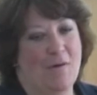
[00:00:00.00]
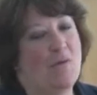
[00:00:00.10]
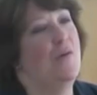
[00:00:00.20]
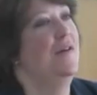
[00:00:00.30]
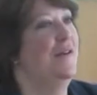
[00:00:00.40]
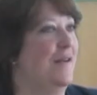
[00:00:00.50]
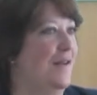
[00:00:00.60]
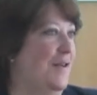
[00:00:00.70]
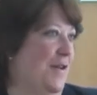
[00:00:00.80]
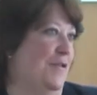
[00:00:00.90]
Or
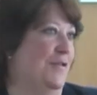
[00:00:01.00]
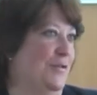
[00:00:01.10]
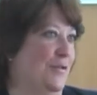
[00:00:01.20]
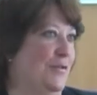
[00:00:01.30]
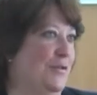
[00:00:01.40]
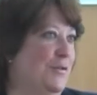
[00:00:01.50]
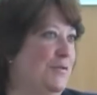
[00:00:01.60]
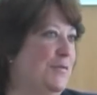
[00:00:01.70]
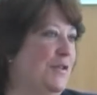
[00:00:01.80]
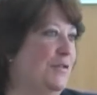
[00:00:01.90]
another solution
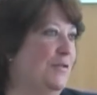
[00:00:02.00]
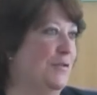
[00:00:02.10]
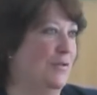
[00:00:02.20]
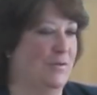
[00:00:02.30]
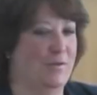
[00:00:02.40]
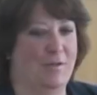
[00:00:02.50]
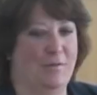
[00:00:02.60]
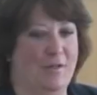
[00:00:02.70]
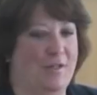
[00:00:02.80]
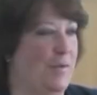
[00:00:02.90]
would be to introduce a
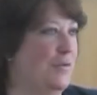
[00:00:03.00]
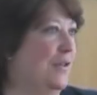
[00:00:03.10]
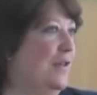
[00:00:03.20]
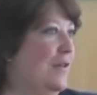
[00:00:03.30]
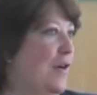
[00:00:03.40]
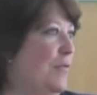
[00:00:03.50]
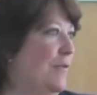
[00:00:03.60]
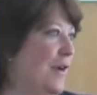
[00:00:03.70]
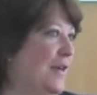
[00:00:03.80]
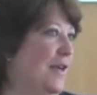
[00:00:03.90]
new exception in the
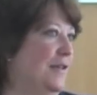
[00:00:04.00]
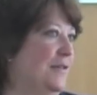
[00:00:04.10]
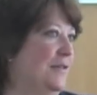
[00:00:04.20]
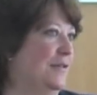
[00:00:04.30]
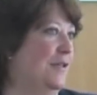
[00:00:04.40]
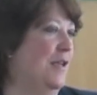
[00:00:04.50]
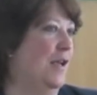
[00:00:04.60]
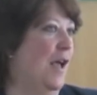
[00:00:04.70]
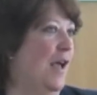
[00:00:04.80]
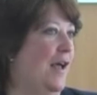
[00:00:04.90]
Copyright Act.
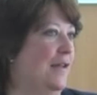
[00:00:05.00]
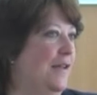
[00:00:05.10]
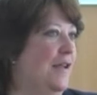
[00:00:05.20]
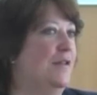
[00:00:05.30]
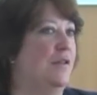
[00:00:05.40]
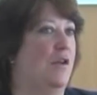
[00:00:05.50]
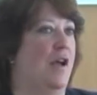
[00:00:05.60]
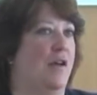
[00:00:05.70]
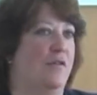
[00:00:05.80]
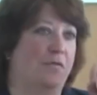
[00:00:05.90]
And then you
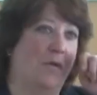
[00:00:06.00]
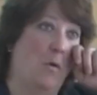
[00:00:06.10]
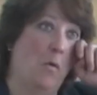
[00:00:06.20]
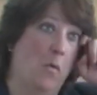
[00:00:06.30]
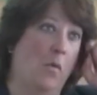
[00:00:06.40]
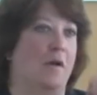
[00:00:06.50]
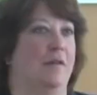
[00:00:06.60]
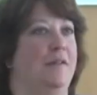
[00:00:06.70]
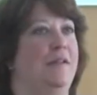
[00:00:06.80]
have, well,